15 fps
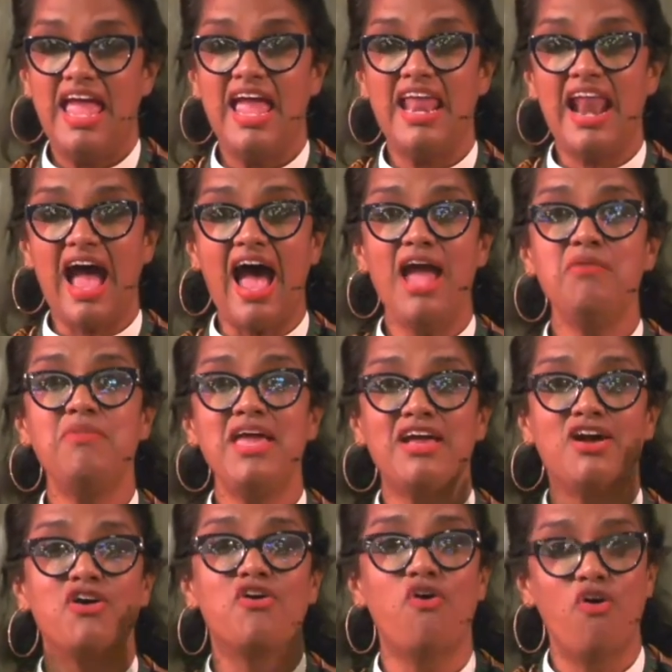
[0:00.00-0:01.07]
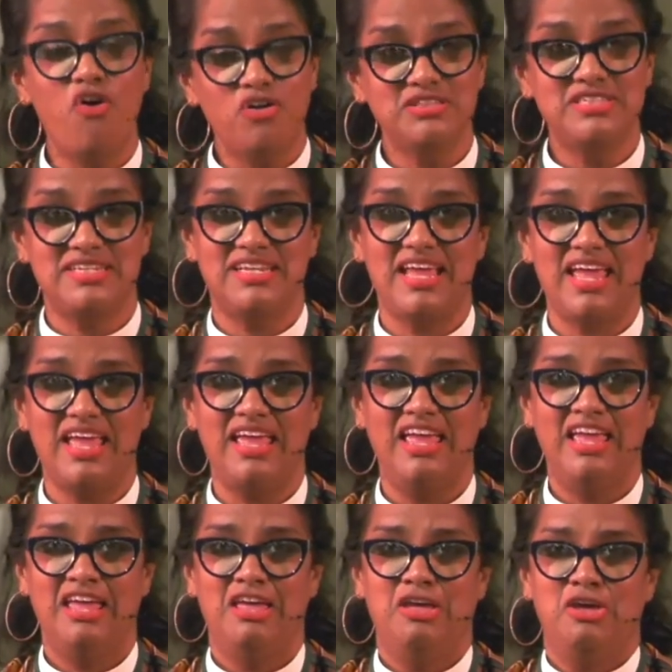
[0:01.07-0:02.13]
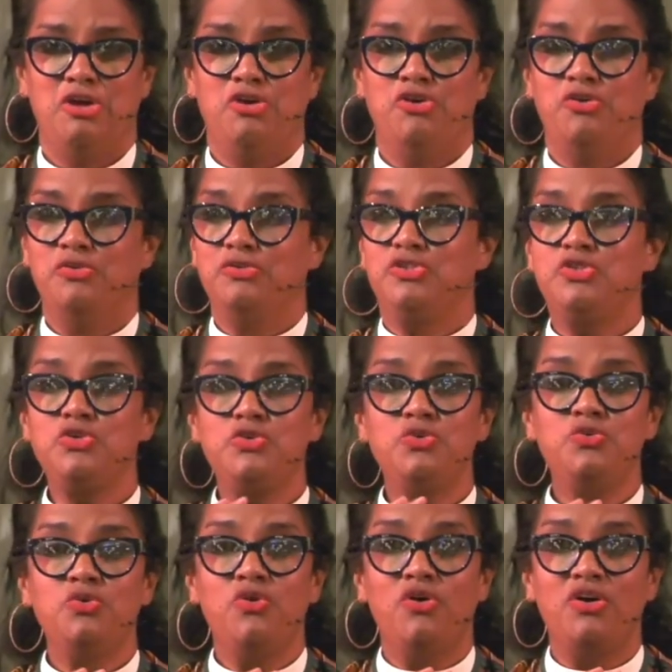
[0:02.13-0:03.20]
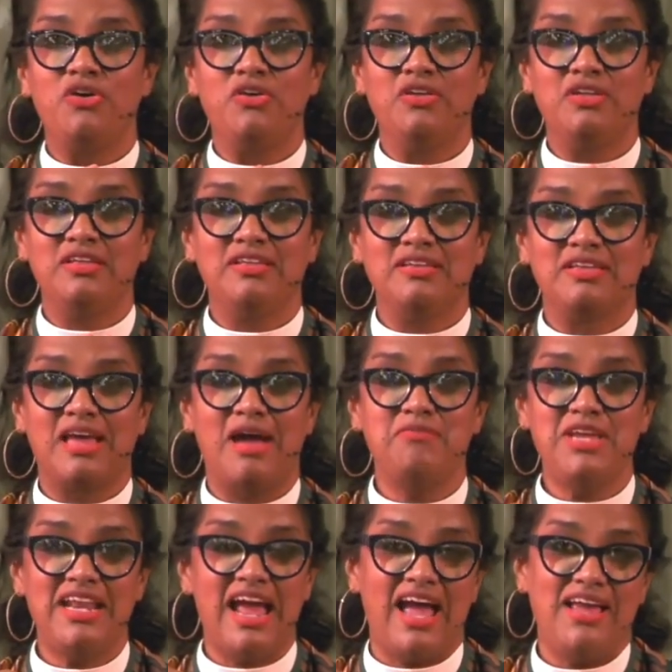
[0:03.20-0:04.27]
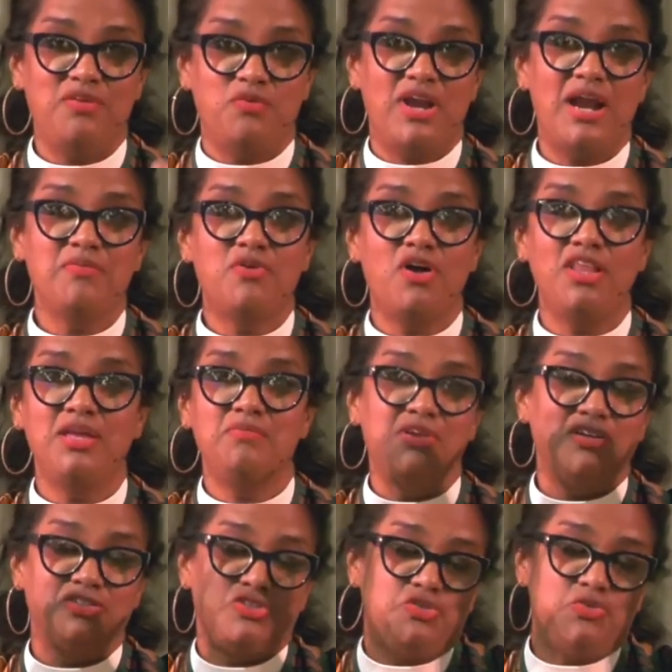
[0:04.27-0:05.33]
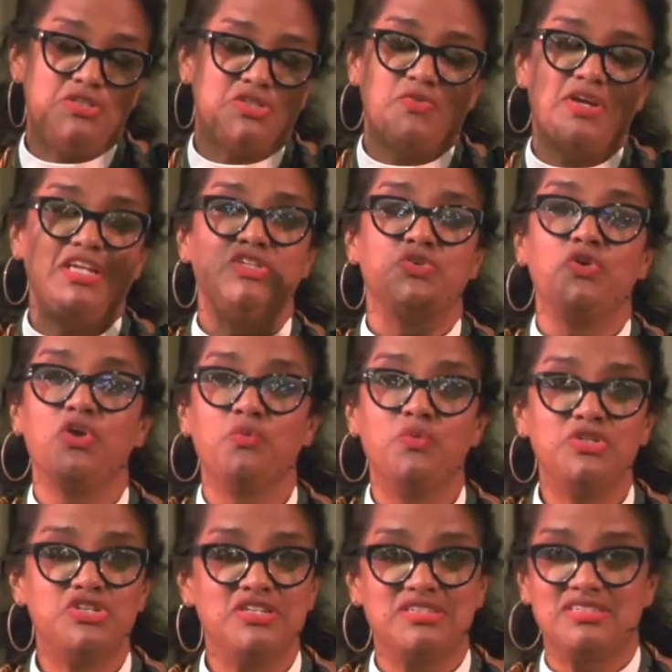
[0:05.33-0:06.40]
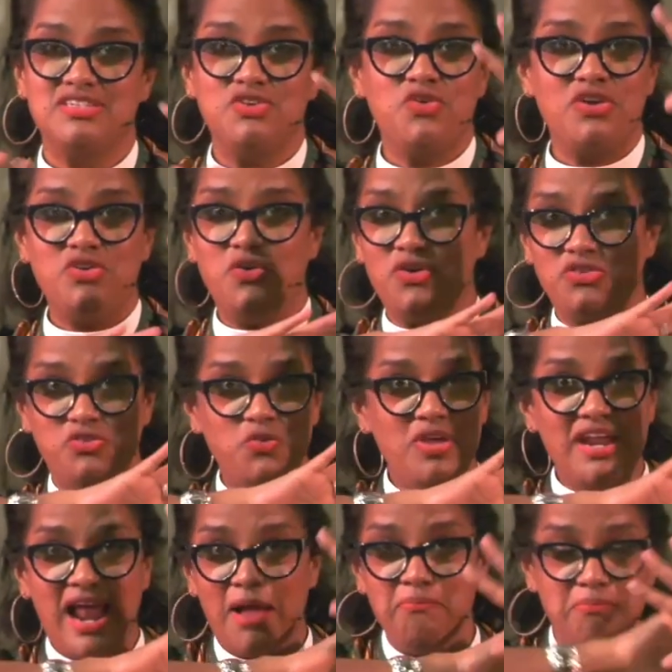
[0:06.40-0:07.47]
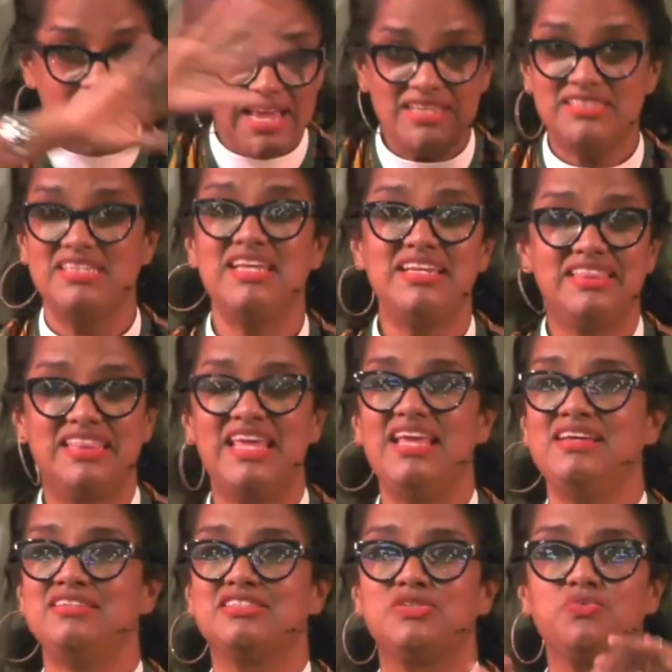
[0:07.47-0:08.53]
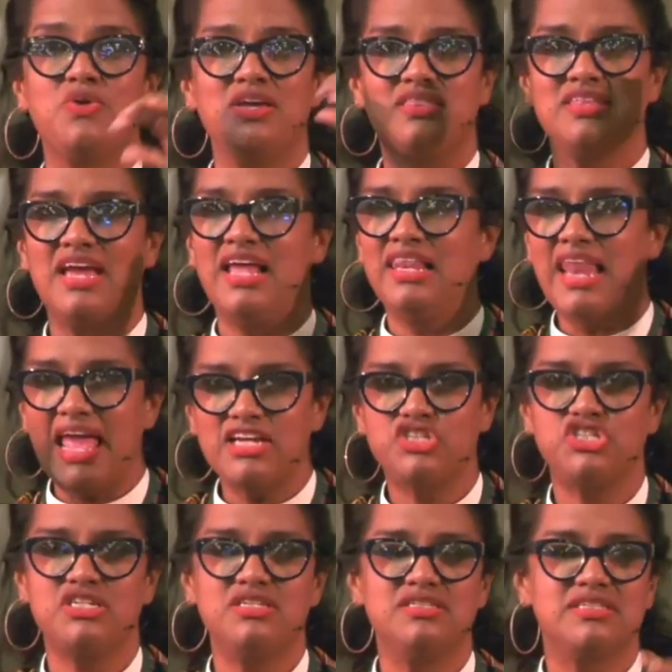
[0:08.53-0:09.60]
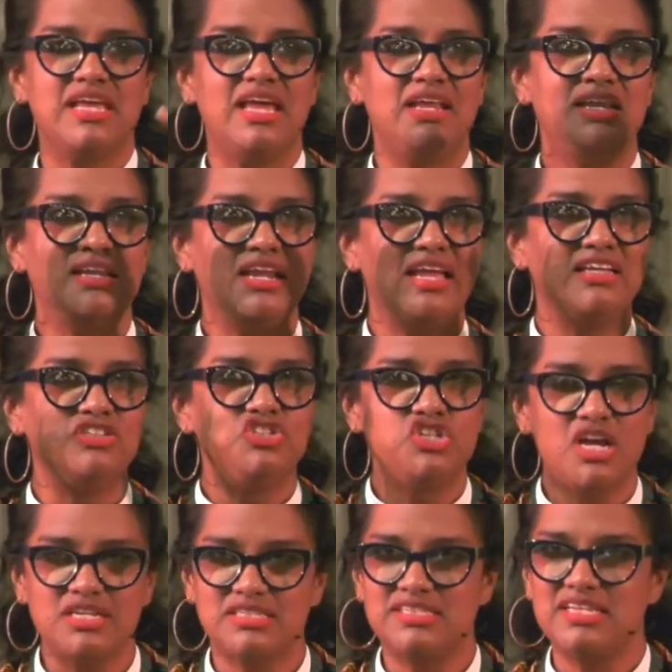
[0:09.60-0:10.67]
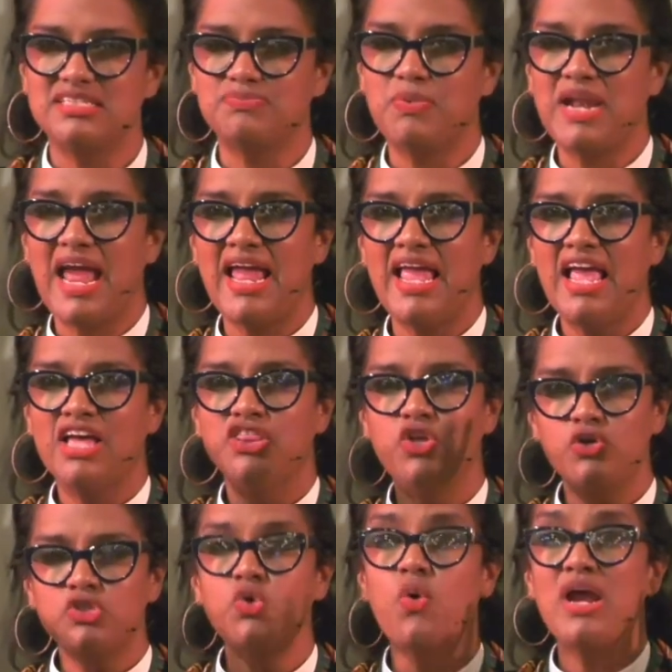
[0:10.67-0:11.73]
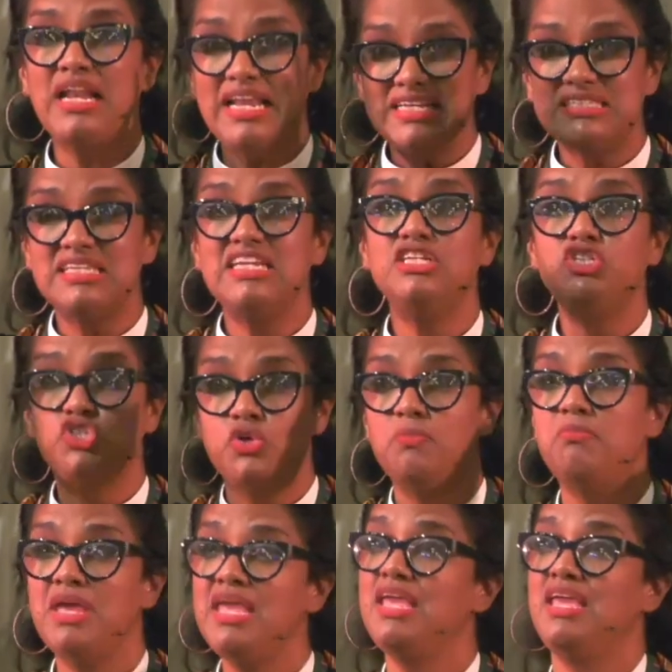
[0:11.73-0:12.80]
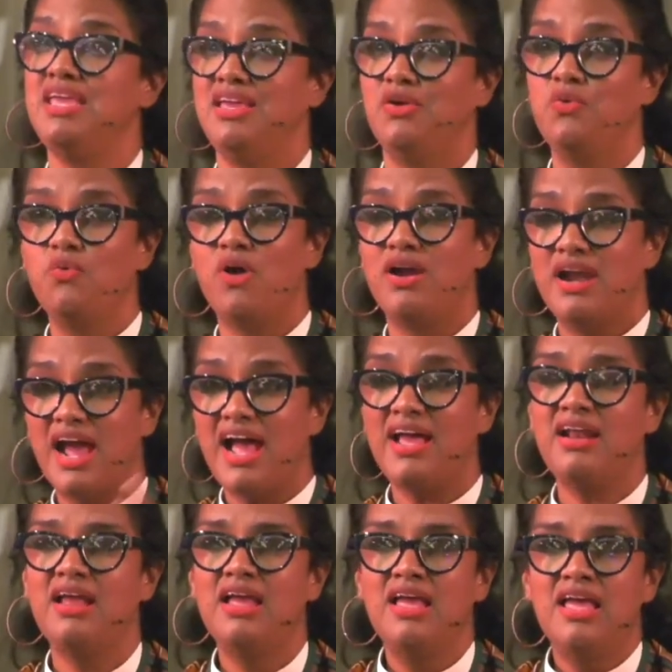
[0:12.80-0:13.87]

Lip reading: And I make a call today to I mean, what I'm calling middle to do is already doing, which is you're doing amazing things with elections and justice. But those who are listening to me, who are